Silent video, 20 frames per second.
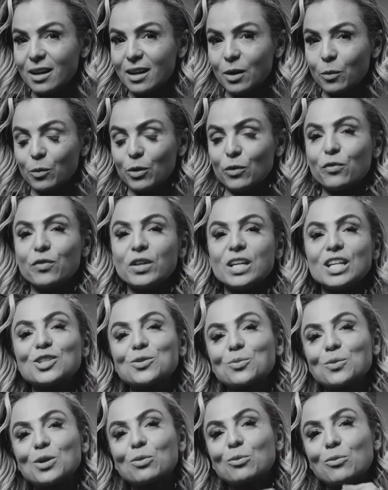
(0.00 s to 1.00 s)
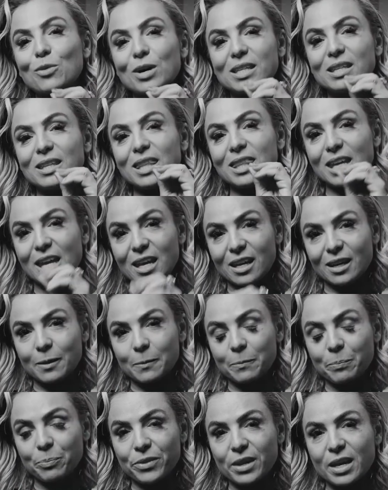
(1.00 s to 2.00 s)
We finish with one thing.
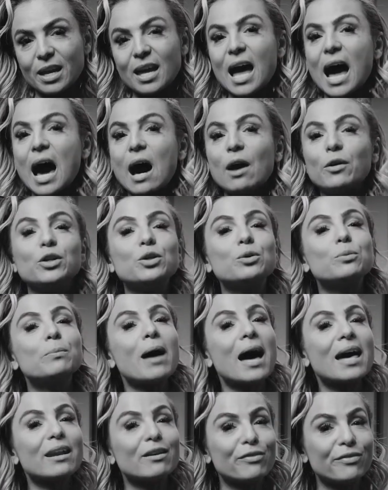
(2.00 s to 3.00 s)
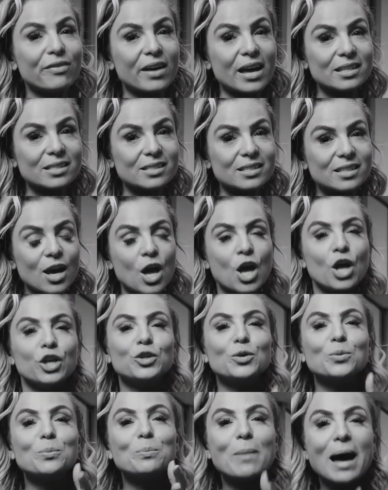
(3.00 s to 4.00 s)
How do you manifest?
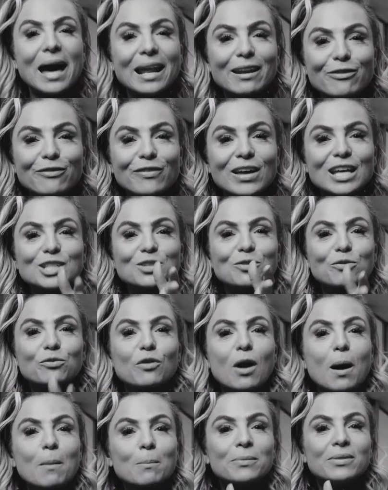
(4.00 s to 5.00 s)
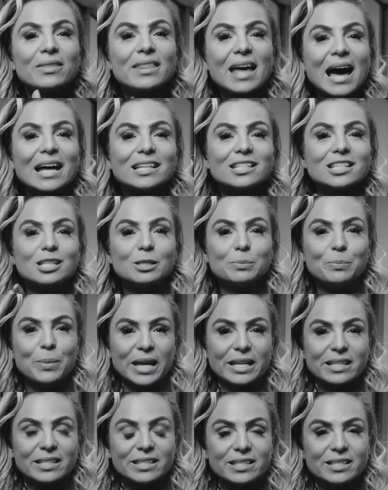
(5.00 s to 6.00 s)
You manifest from that
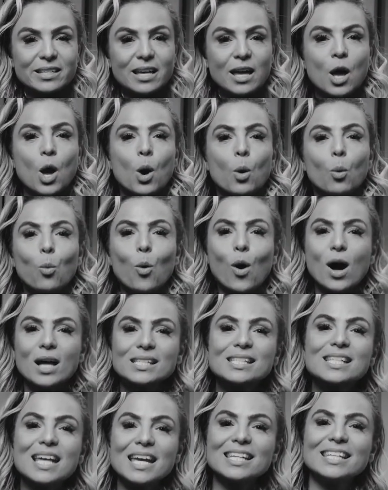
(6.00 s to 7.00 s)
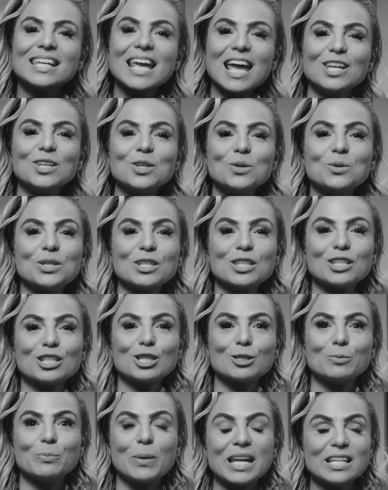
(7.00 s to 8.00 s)
space. Once I get you to the
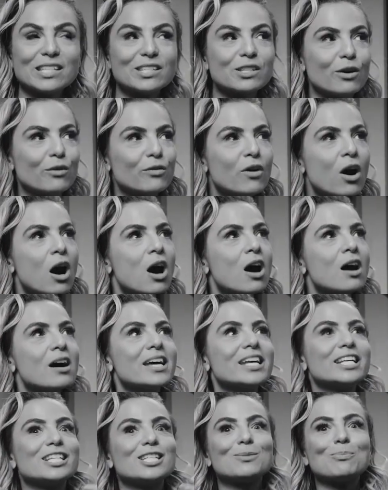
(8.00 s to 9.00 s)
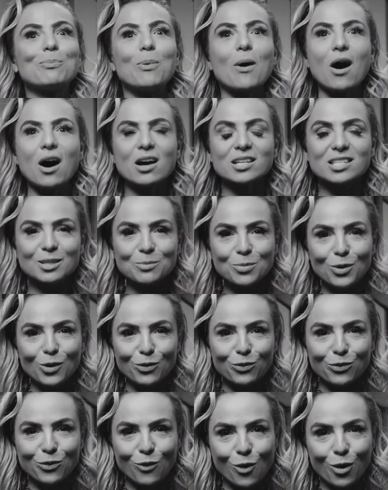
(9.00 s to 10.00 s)
space of, oh, it's possible
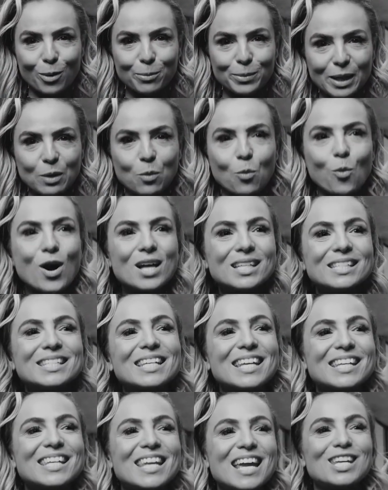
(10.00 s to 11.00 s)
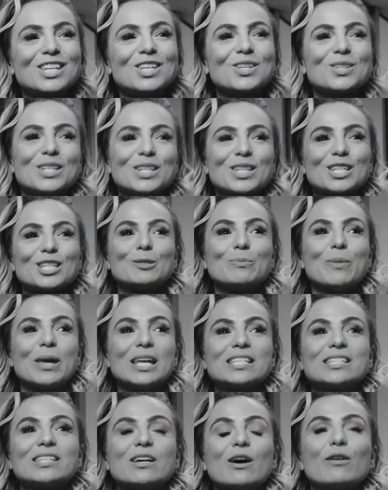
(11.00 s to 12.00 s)
for me. Once I get you to the
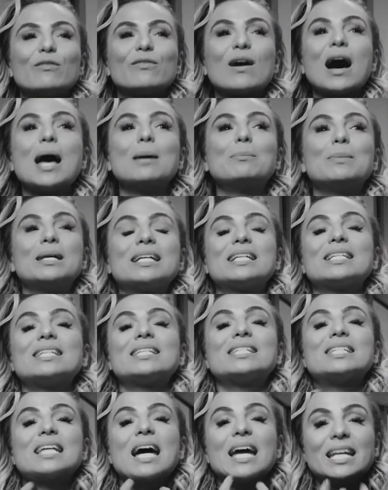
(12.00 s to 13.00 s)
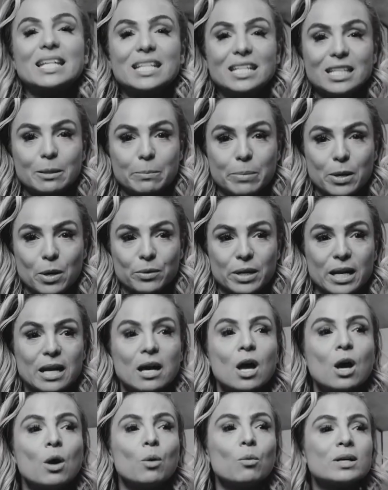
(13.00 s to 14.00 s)
space of, I'm excited about it.
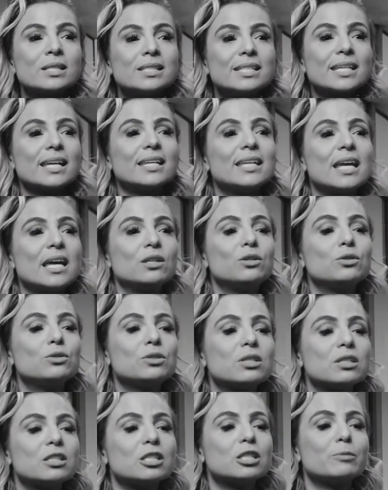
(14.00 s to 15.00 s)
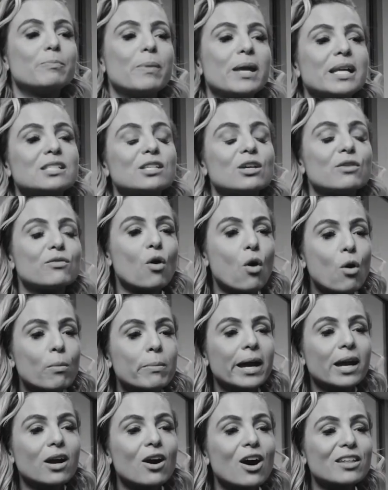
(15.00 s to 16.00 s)
Once I get you to the space of, oh
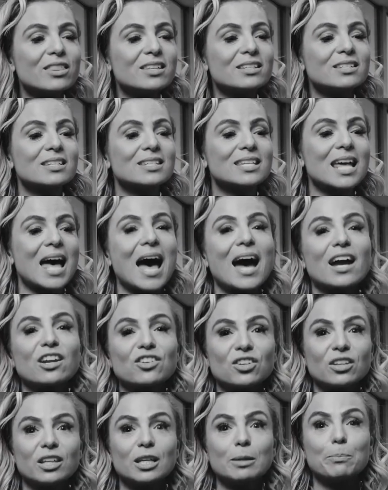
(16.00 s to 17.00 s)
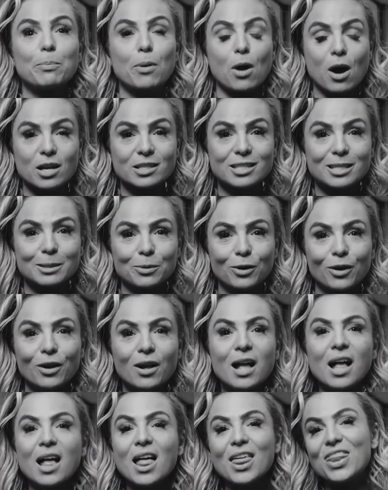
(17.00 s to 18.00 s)
my God, this is actually possible.
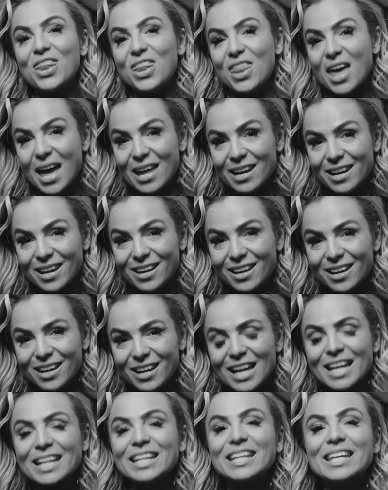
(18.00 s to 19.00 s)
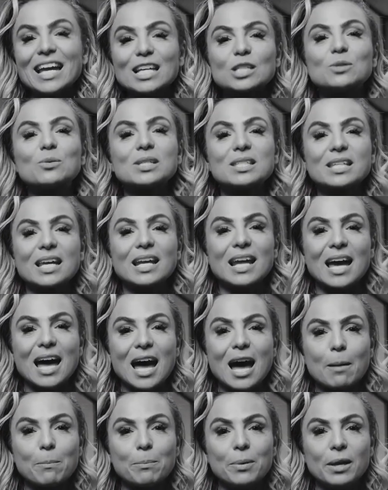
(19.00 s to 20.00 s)
Then guess what's gonna
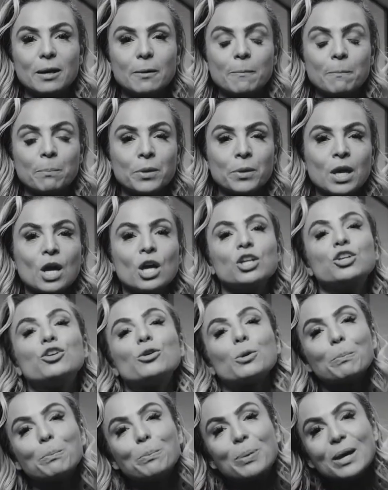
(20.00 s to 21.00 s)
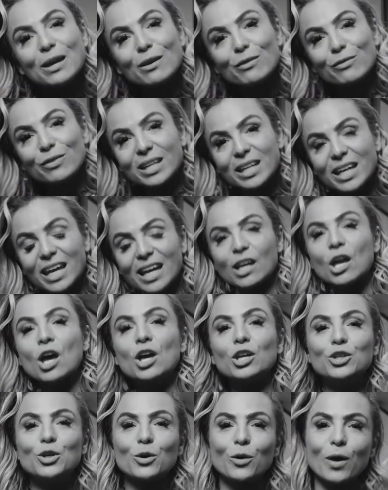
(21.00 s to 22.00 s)
happen? You're pivoting
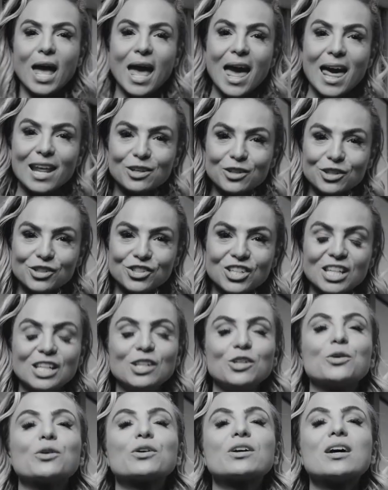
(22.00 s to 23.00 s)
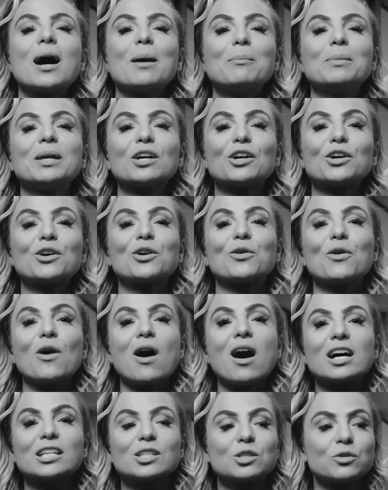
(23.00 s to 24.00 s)
your energy. You're coming
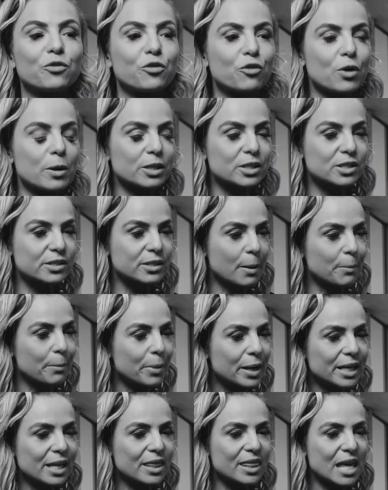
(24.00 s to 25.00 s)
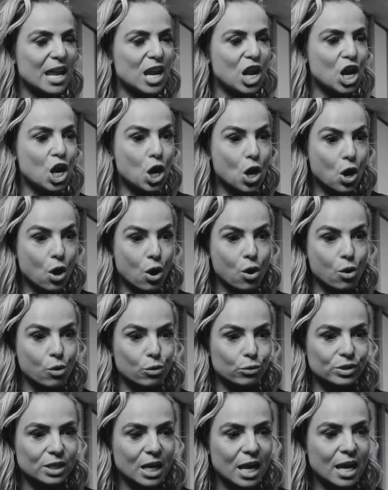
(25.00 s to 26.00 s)
across for somebody that
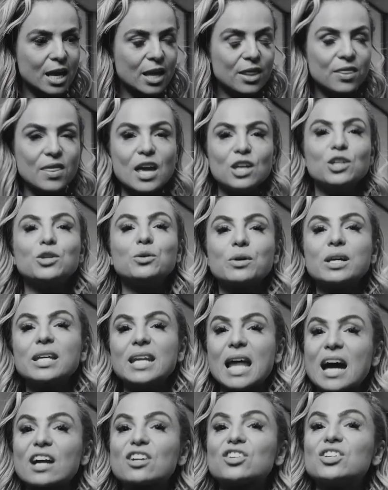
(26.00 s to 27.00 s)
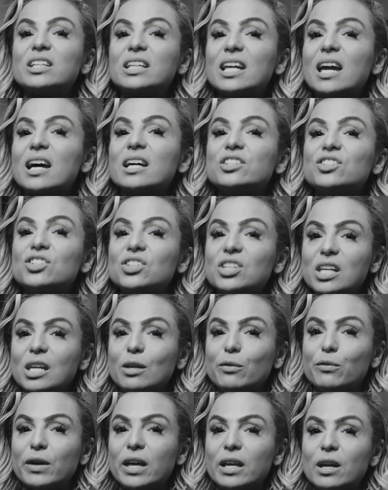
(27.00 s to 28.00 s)
knows that you can actually
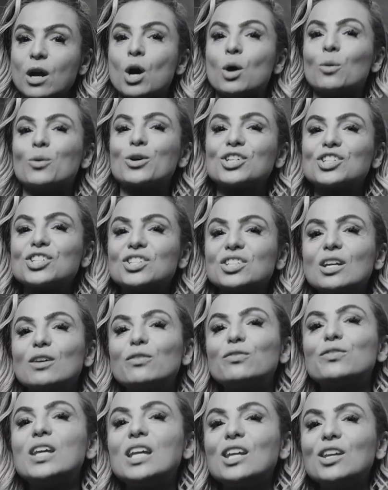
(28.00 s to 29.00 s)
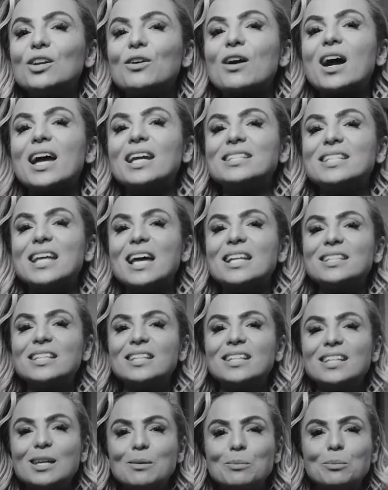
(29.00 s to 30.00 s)
achieve it. We're shifting your
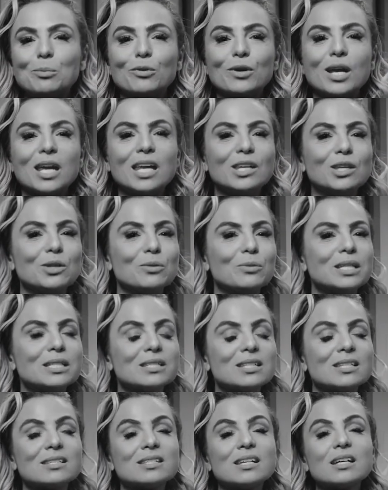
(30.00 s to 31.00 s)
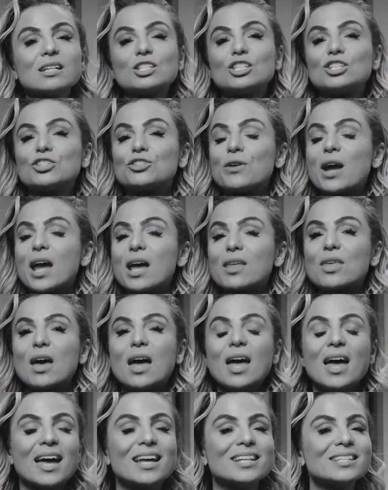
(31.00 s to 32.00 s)
identity and bringing you into such strength
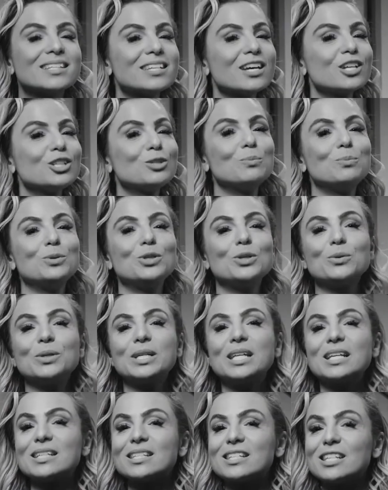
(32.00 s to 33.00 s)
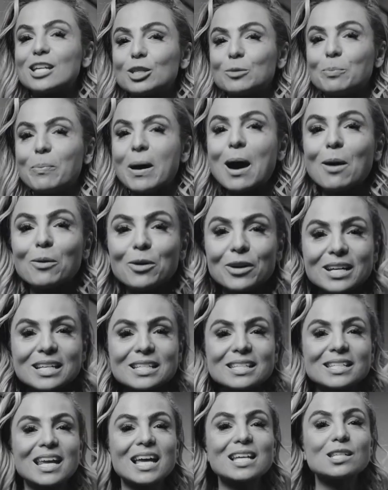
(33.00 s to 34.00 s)
and such beauty and such power
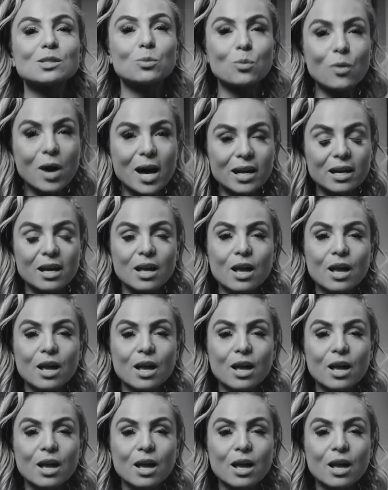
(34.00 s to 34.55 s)
because guess what?